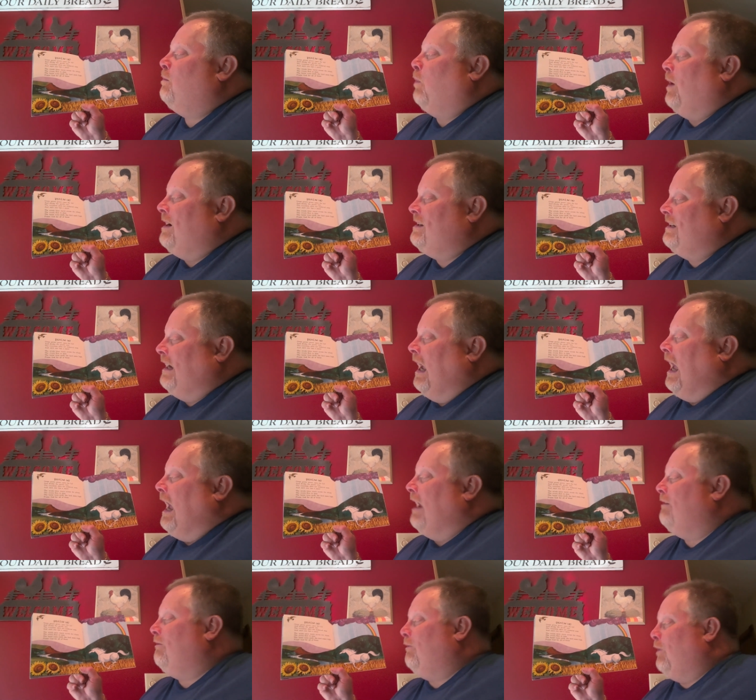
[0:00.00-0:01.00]
Praise
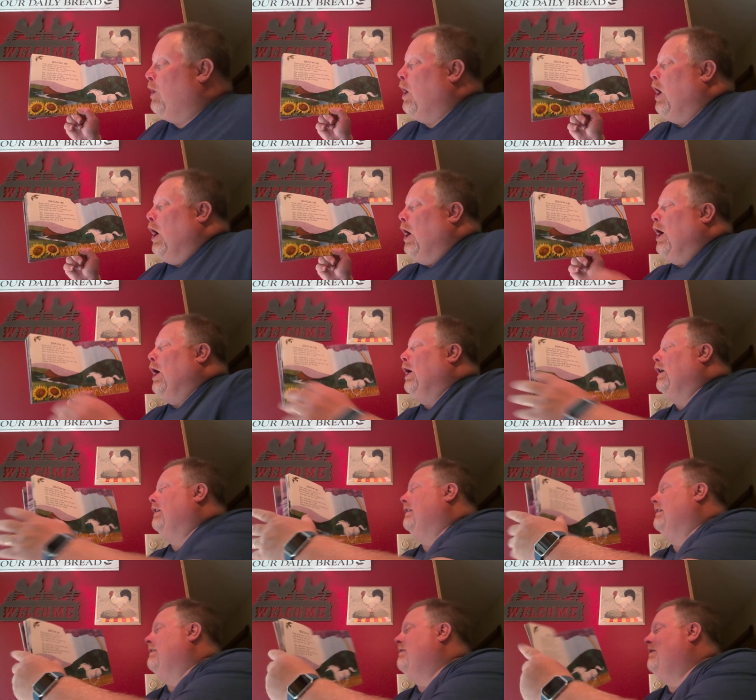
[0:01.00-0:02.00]
God for
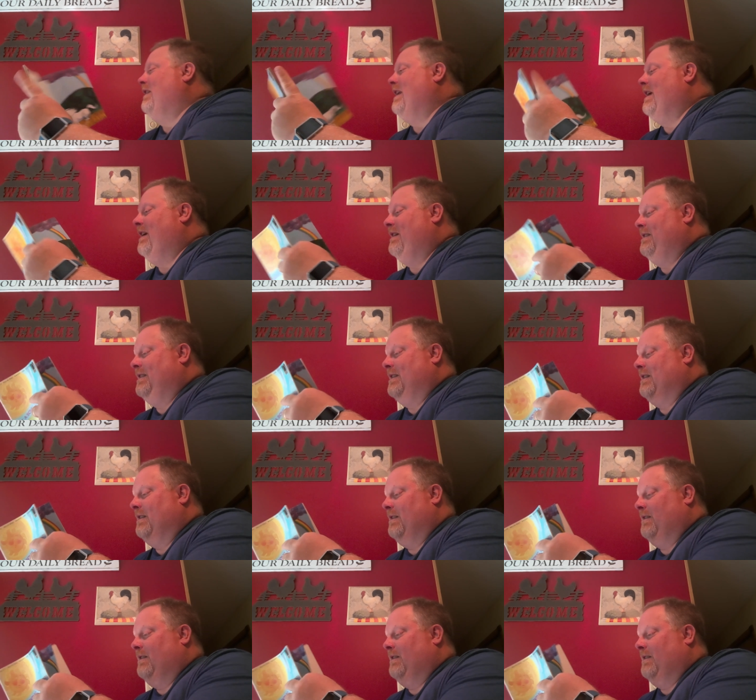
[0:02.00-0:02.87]
all of these.